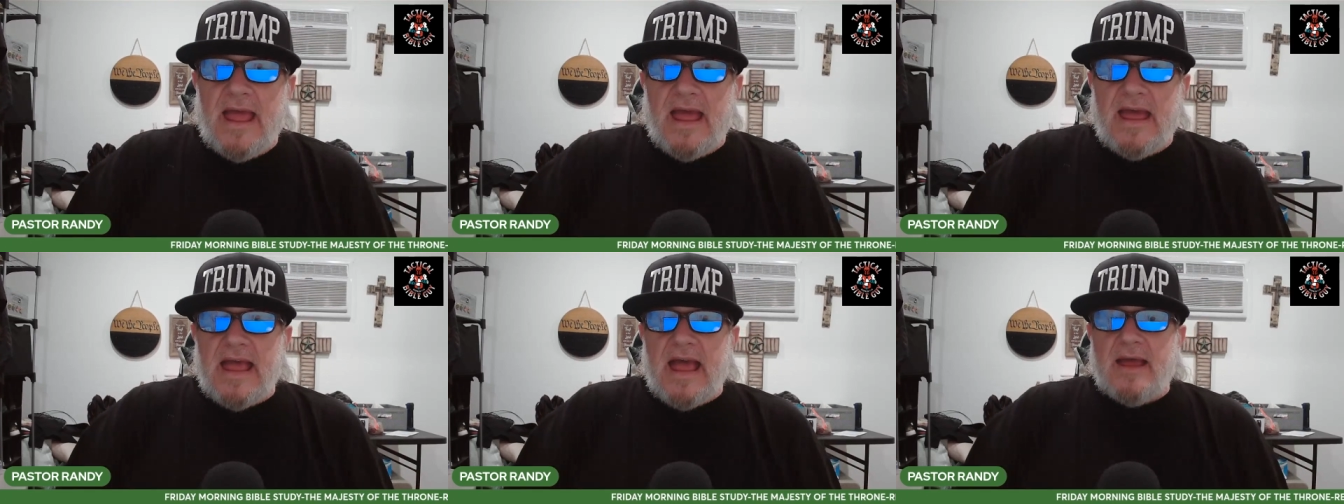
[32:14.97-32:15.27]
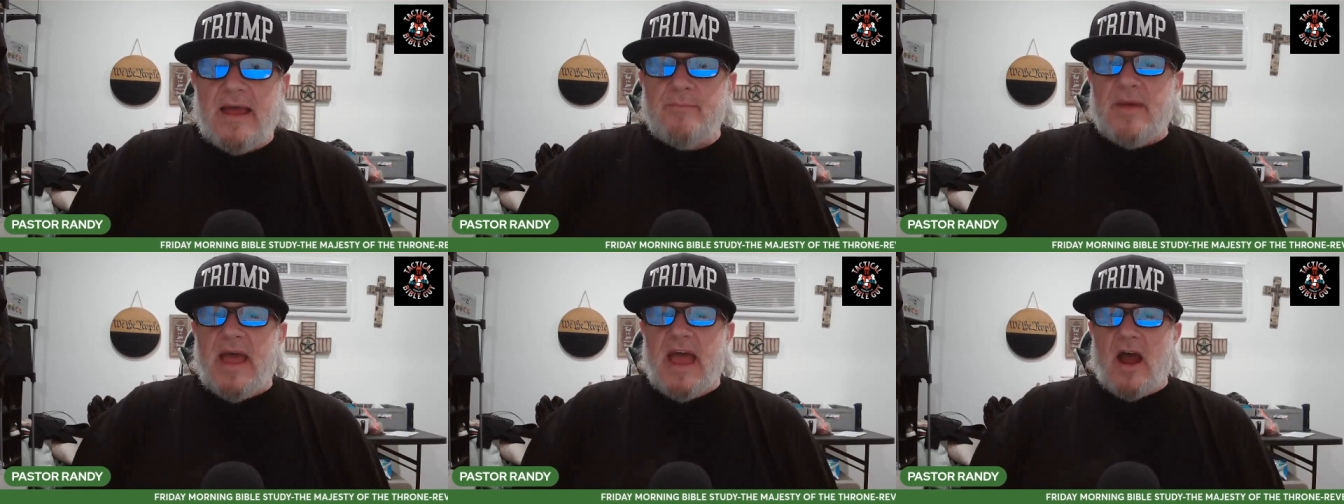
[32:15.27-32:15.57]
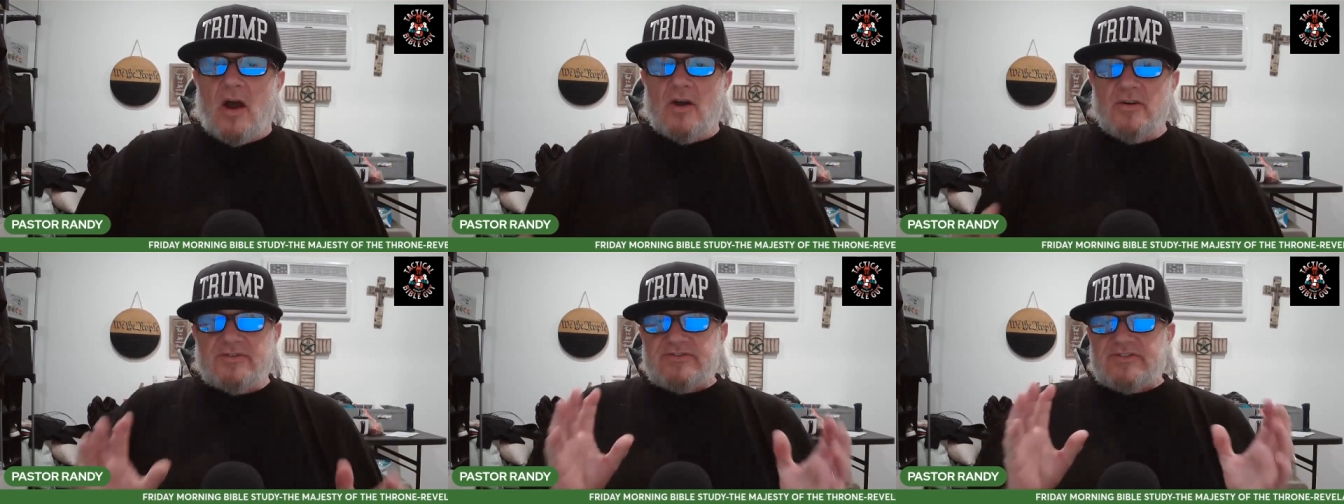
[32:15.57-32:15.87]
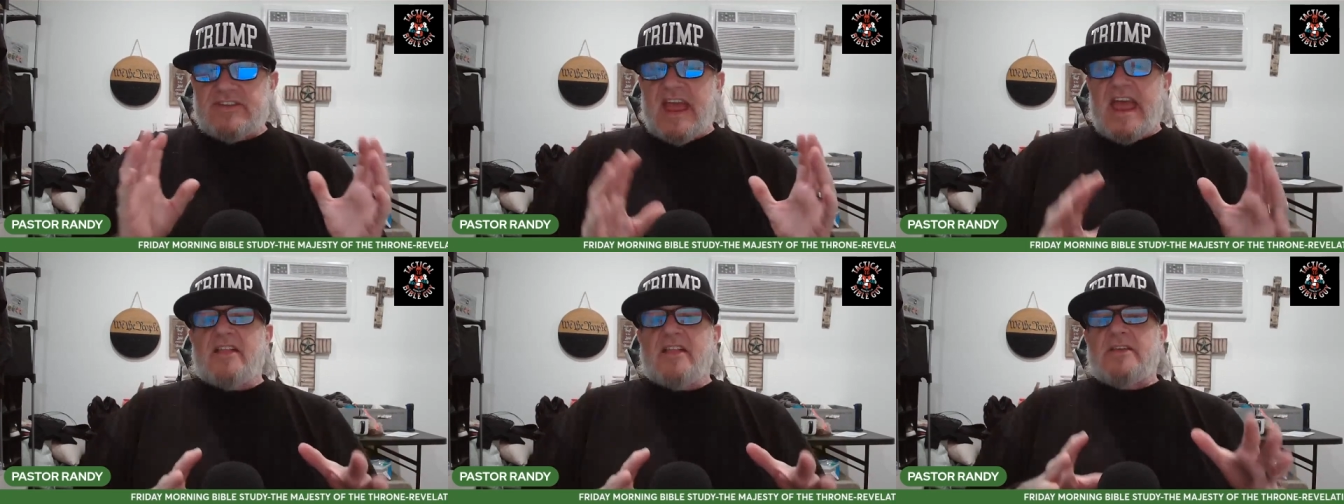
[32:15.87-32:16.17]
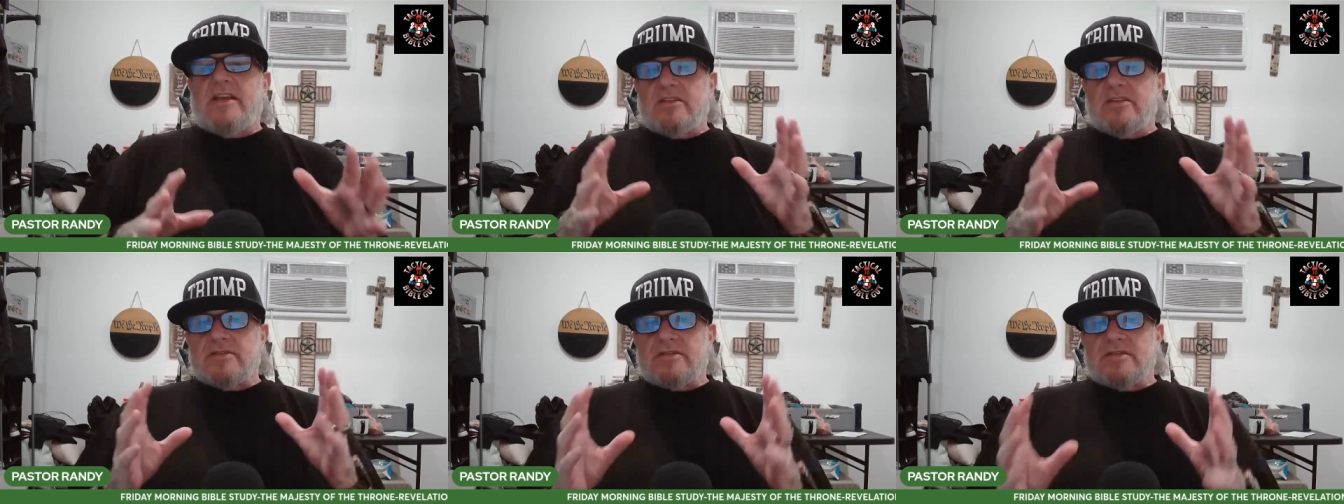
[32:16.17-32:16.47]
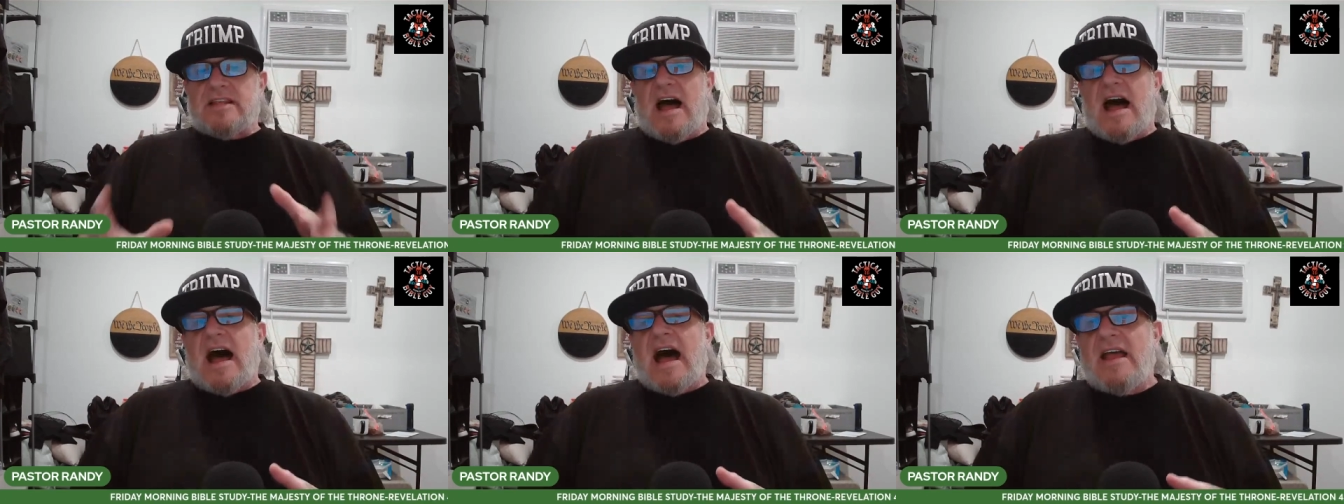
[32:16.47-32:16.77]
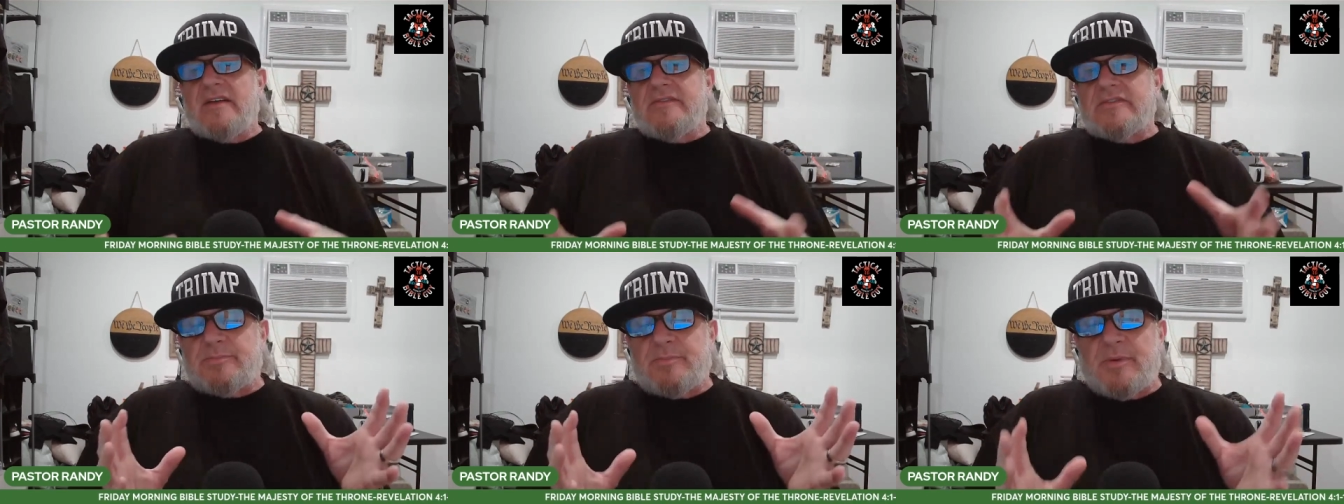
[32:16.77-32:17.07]
And, and may our daily
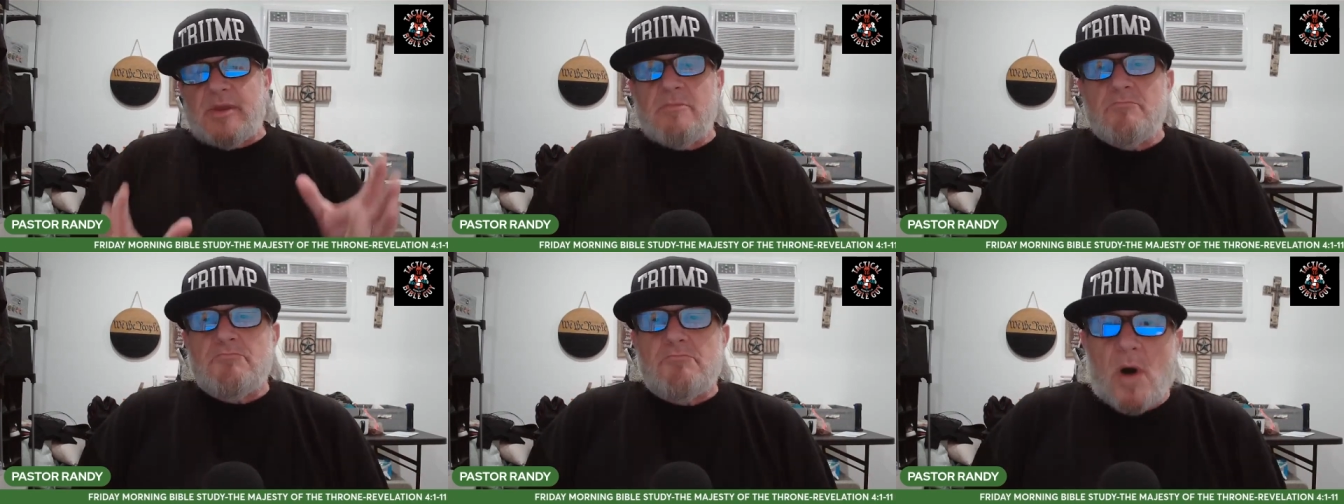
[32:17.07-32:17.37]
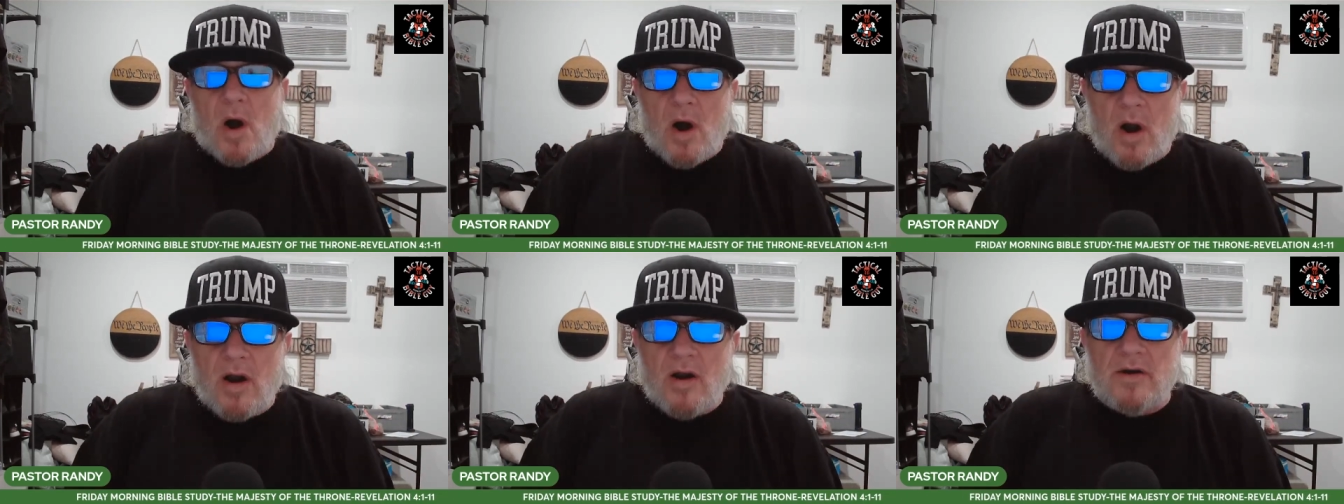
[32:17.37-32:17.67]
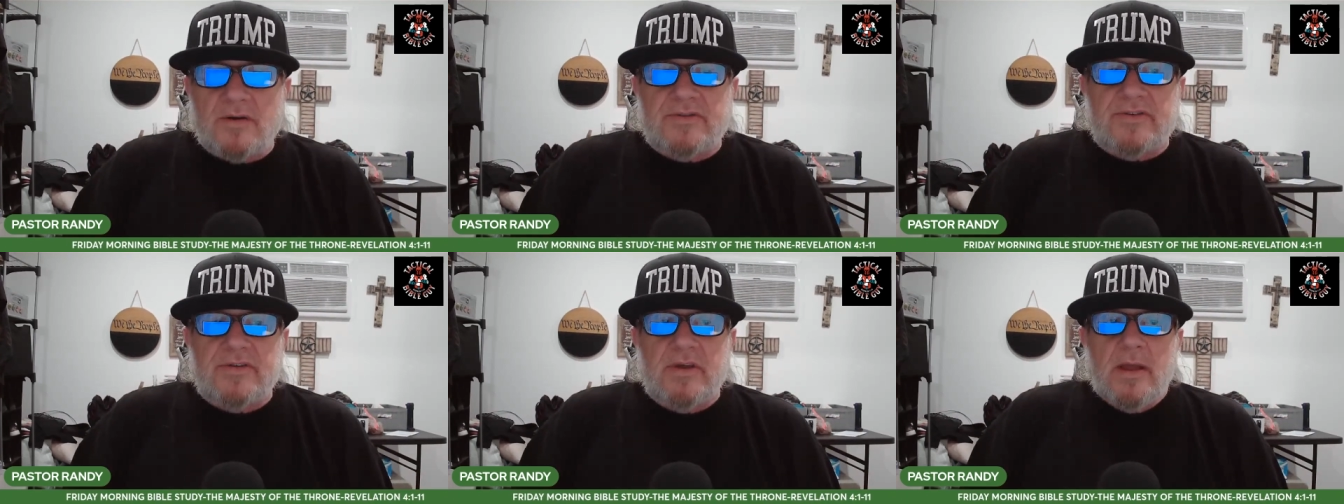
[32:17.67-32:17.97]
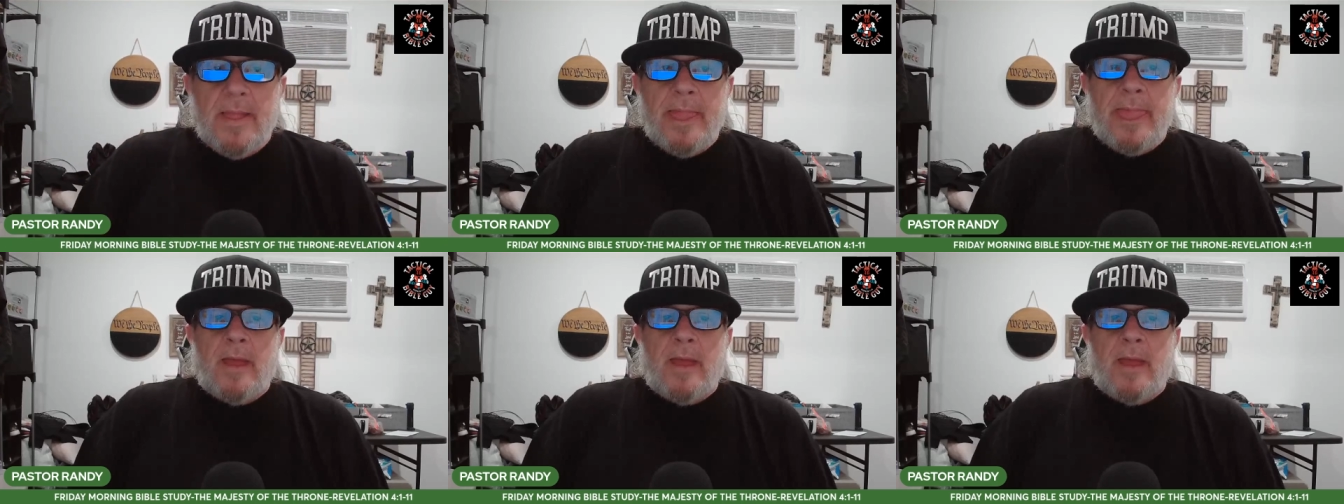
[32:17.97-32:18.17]
lives be marked